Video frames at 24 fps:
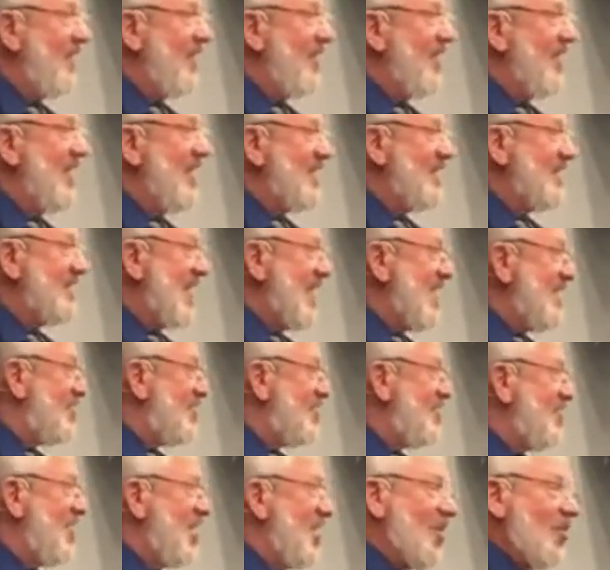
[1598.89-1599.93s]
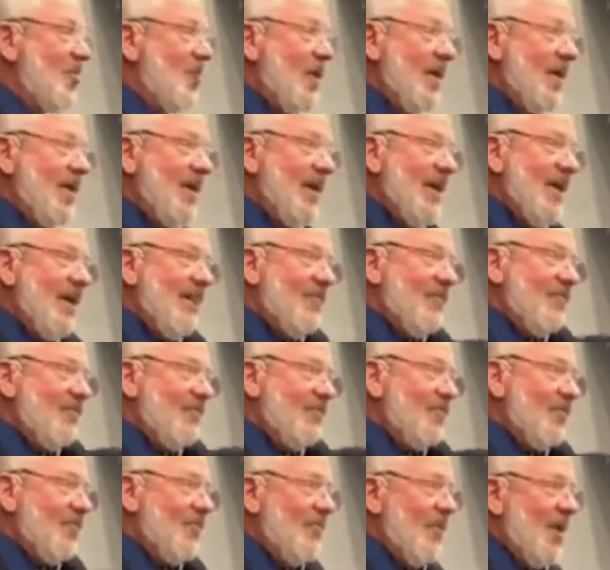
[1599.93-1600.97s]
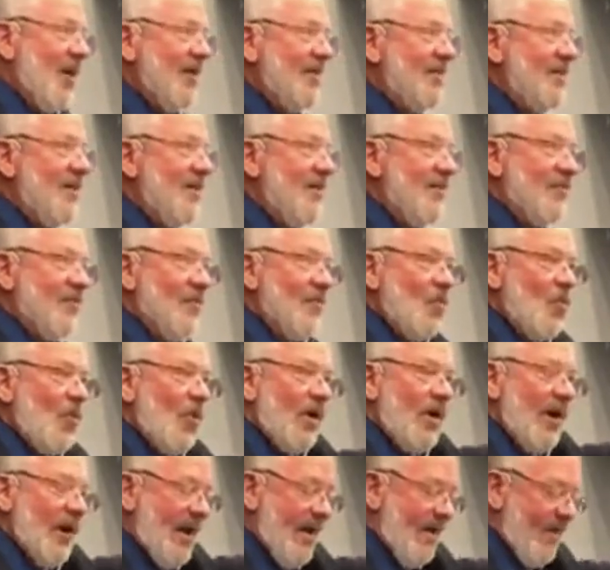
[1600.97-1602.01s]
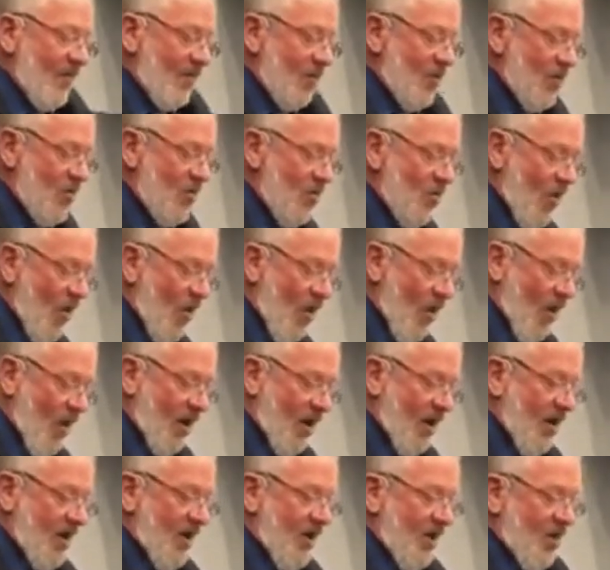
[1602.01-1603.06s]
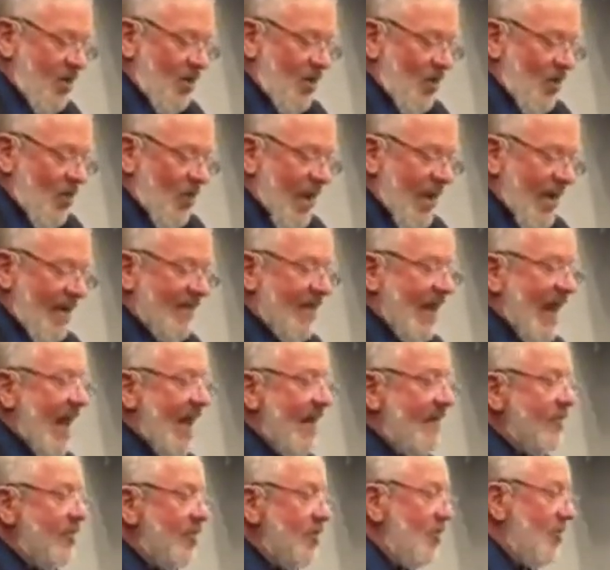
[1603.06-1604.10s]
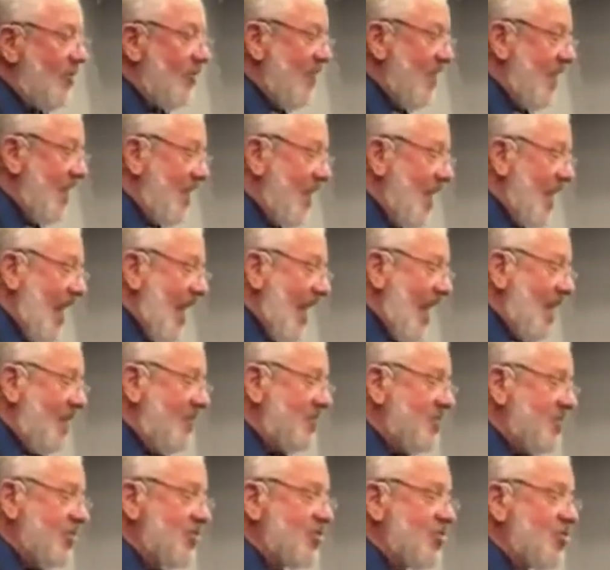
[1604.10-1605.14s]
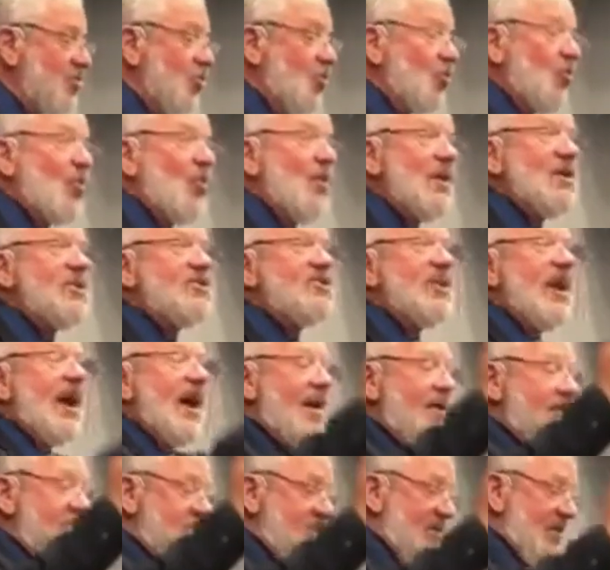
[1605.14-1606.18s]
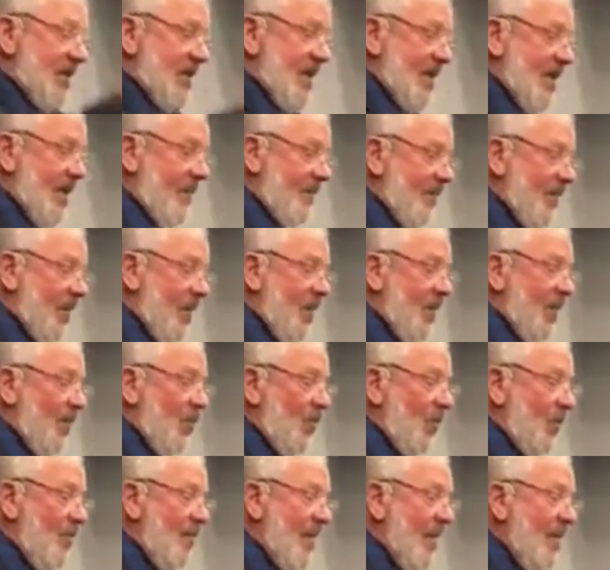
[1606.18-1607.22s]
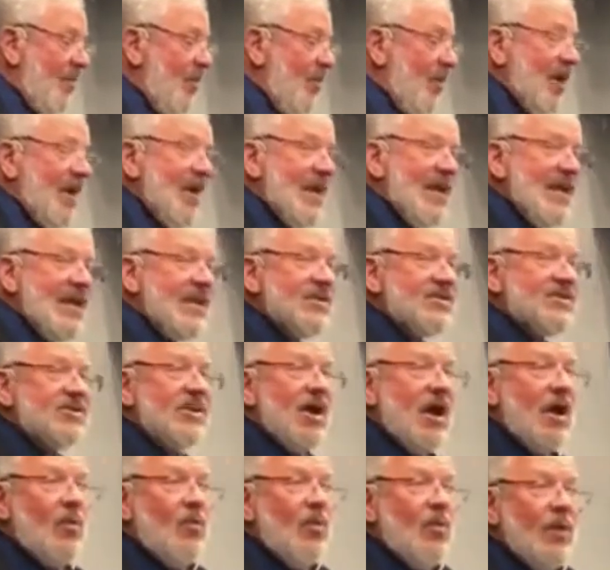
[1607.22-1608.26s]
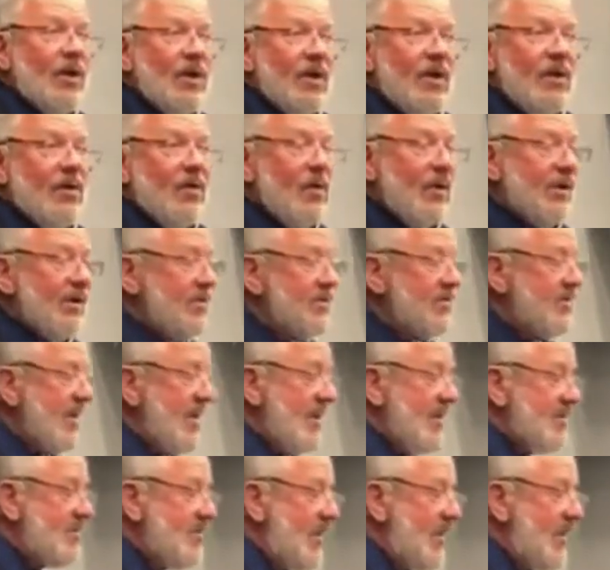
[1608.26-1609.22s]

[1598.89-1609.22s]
There is a stairway to heaven from right there, from wherever you are. We have an avenue that allows us to reach out to him. Remember, he is not willing, what did he say?